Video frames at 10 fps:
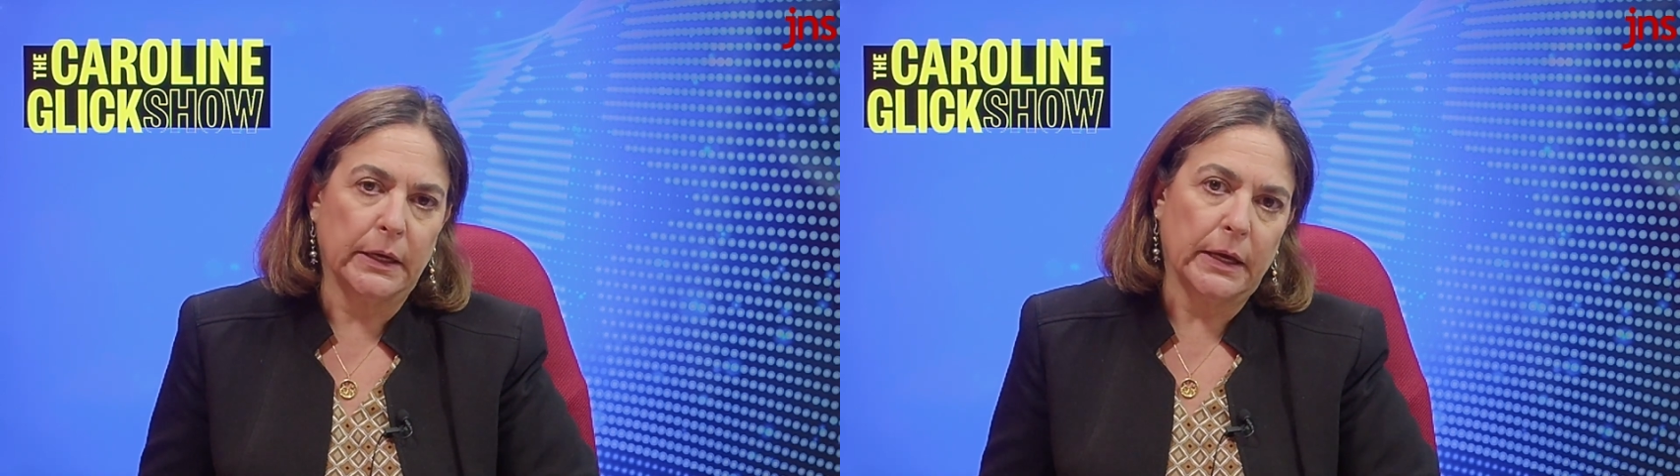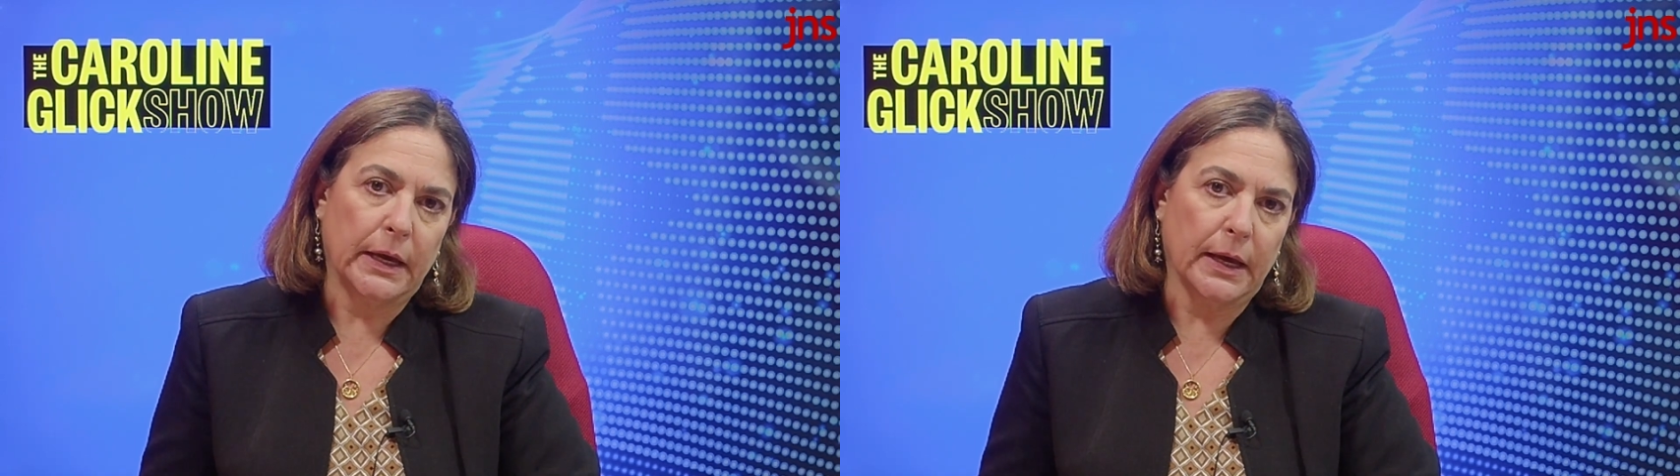
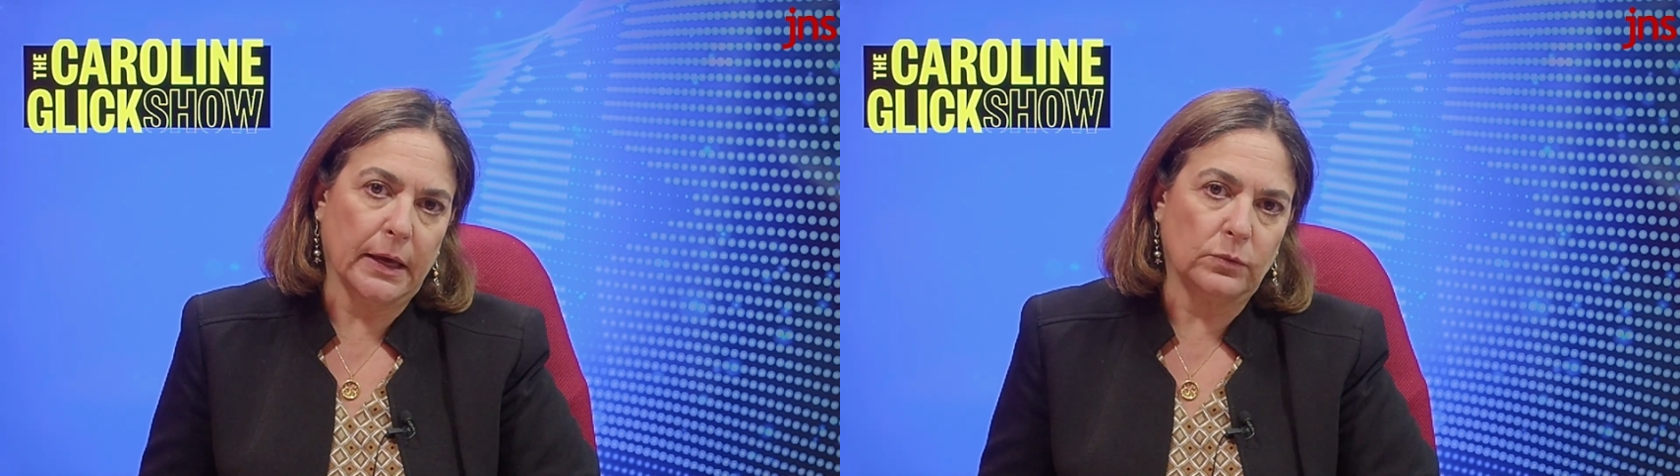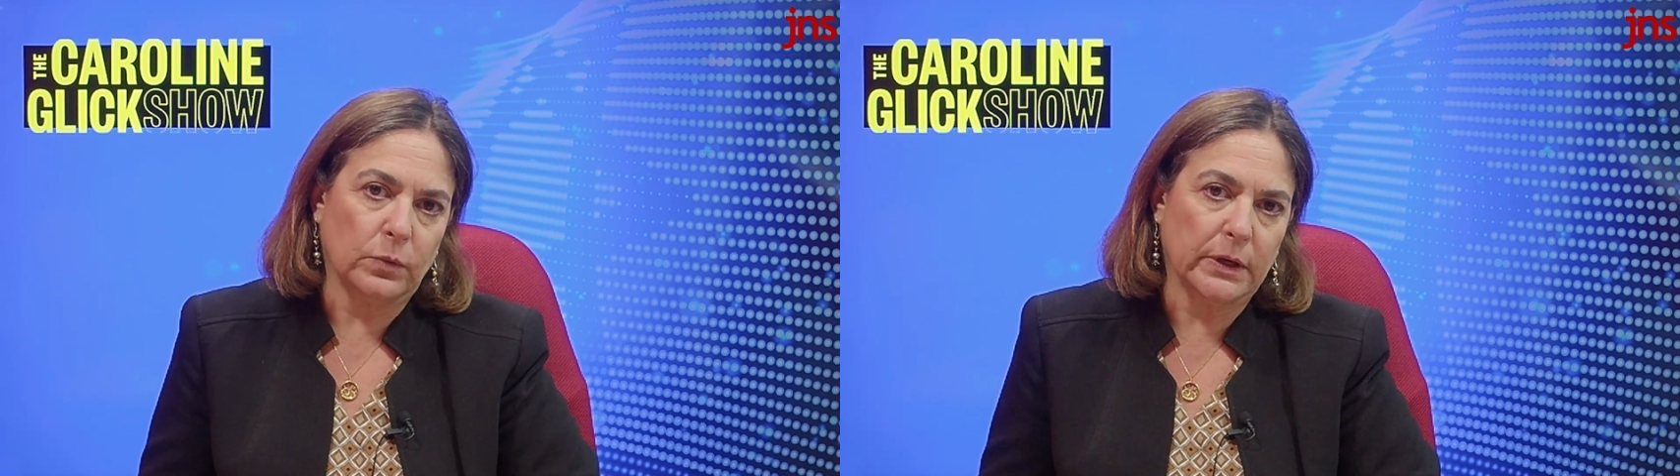
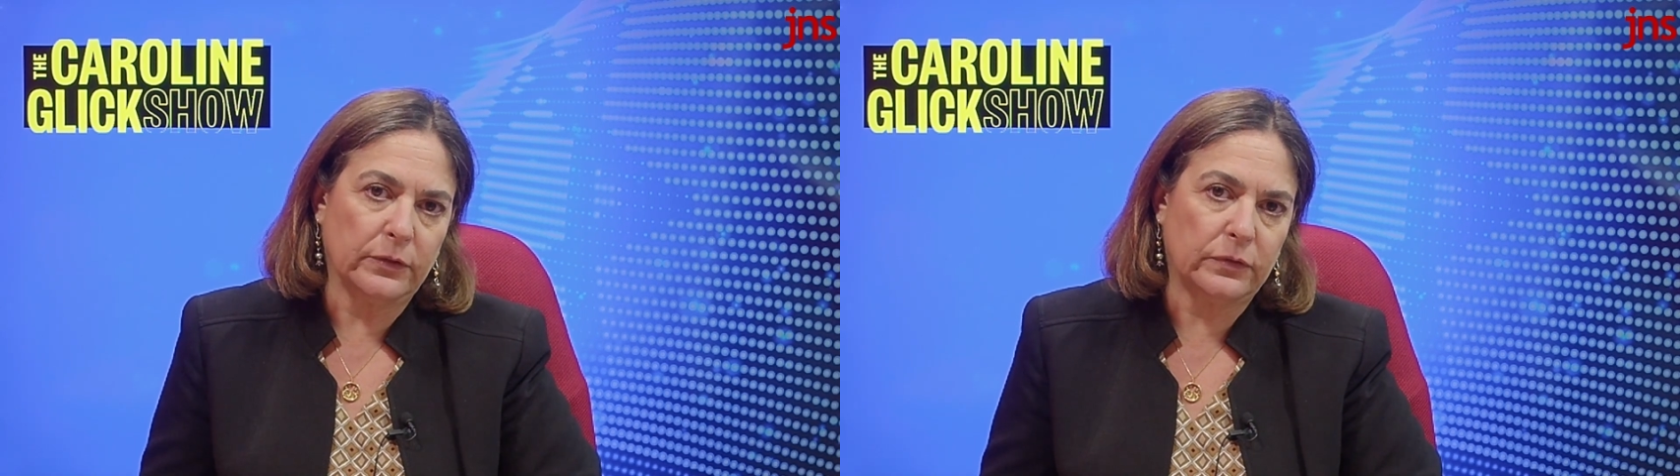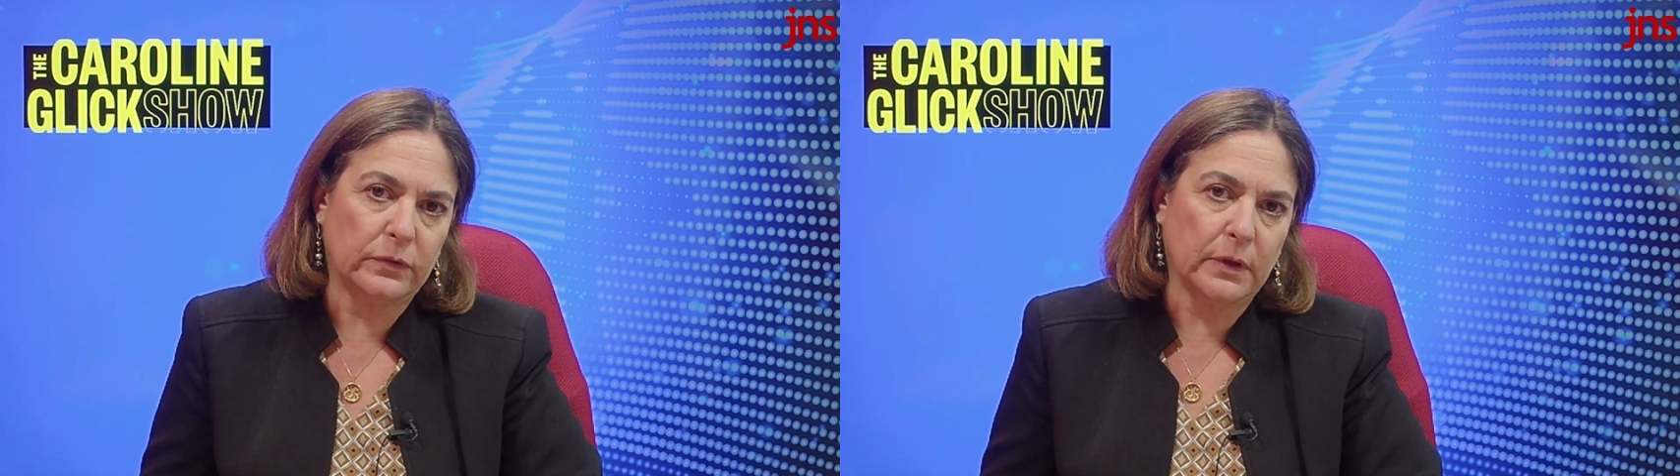had
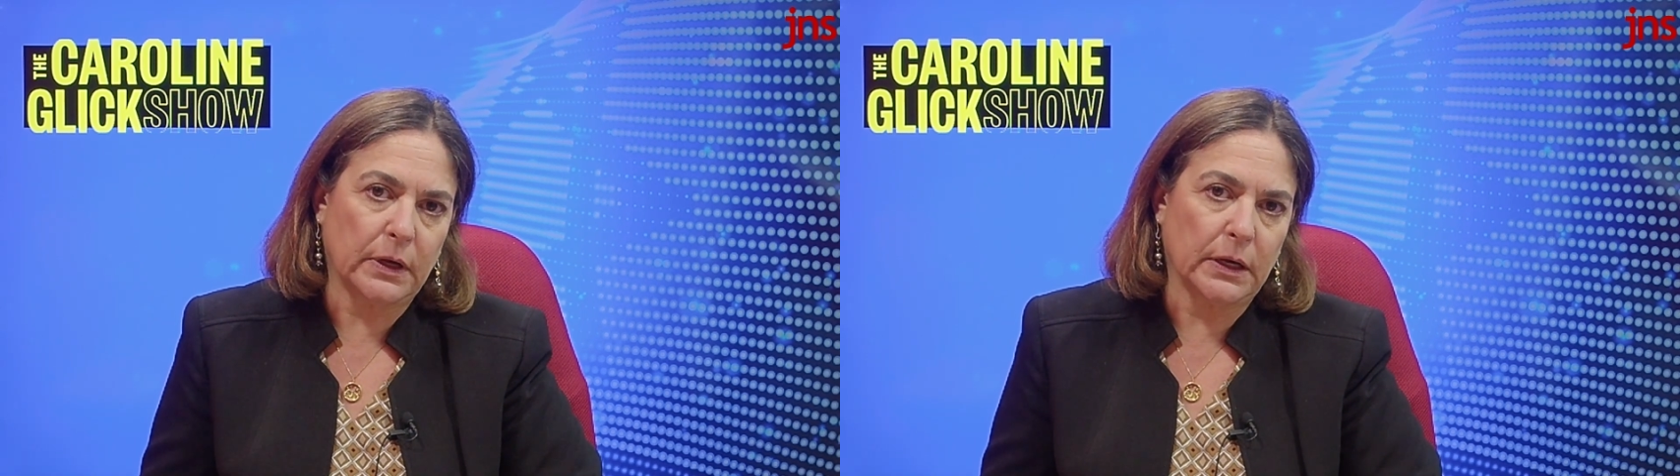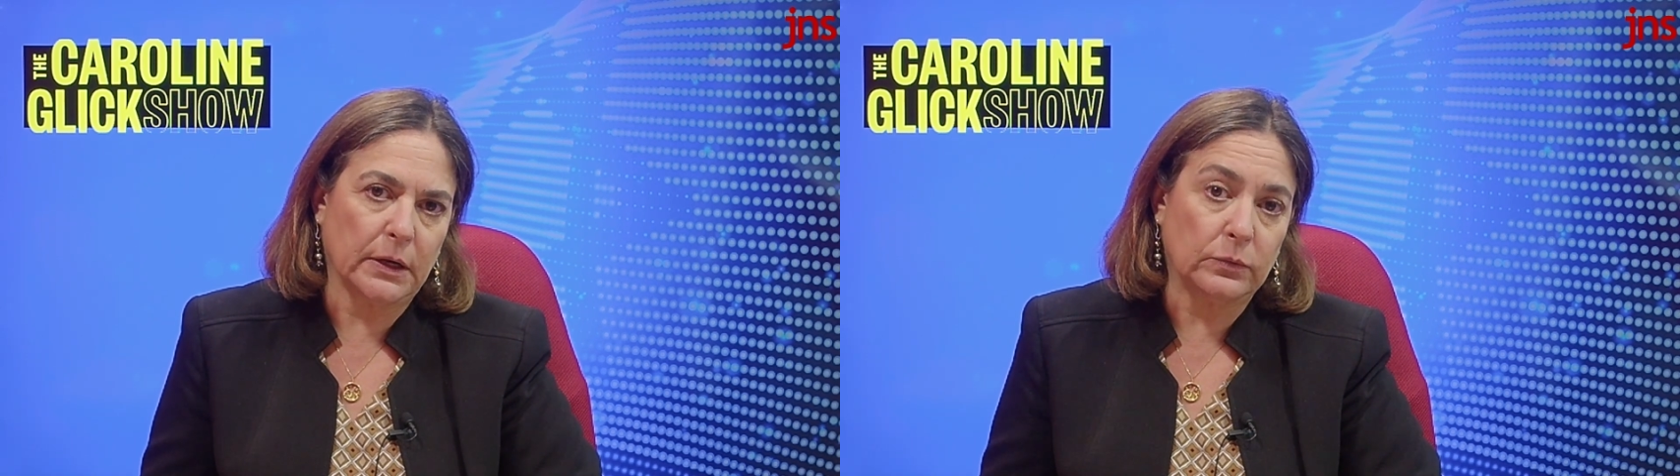with
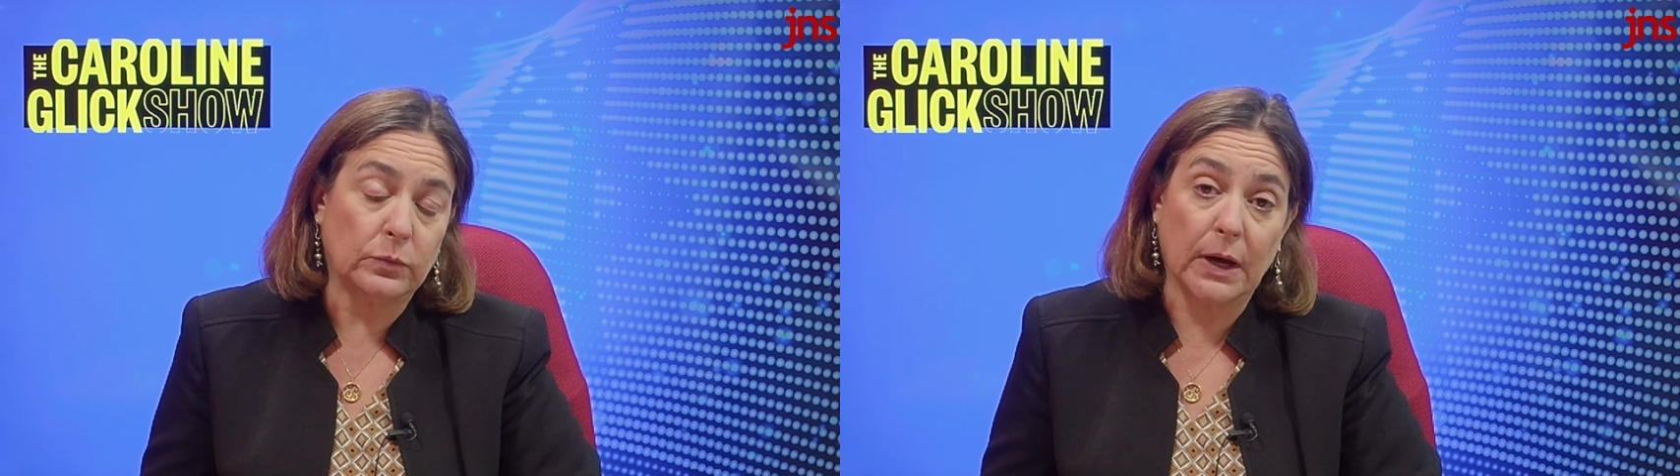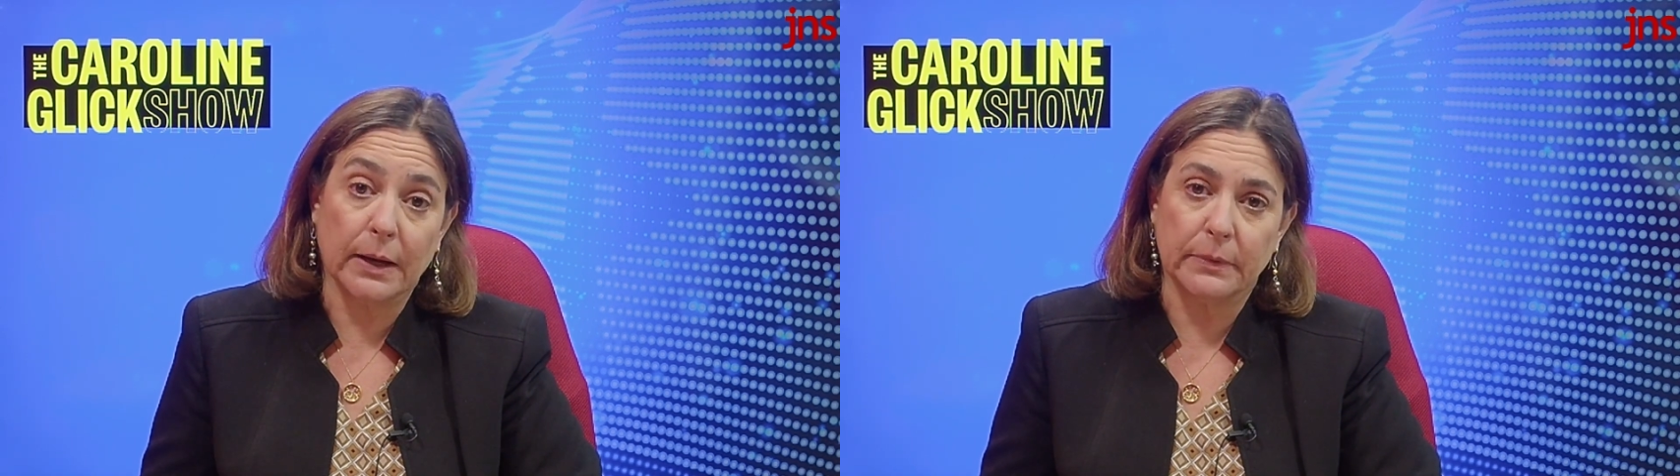
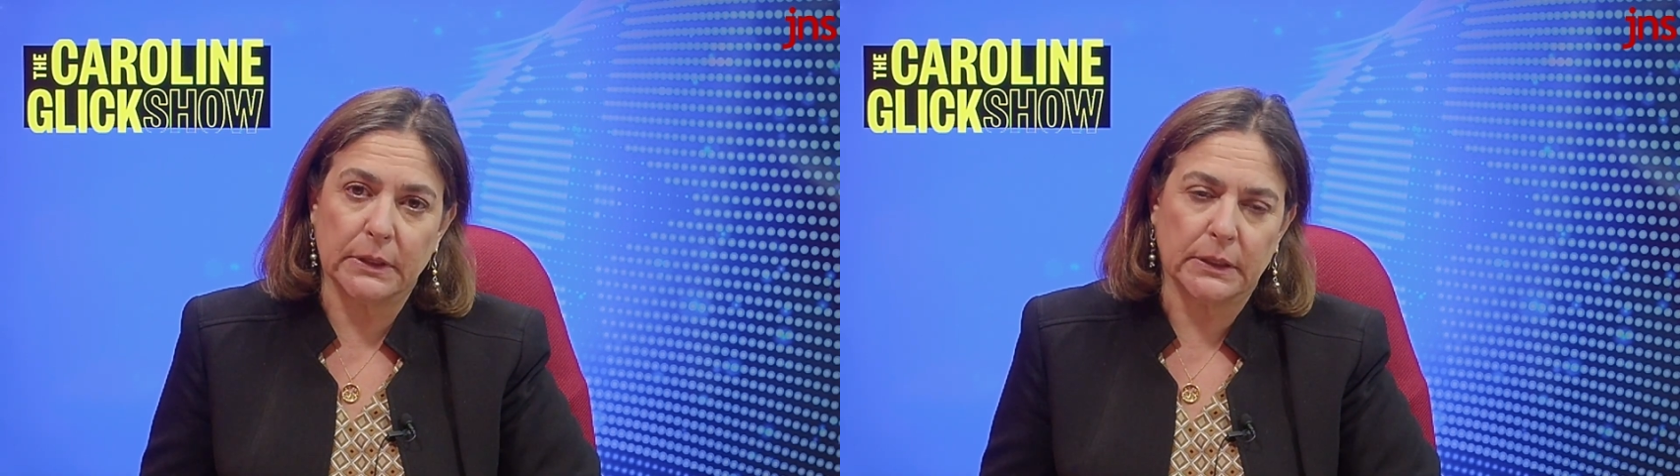Rabin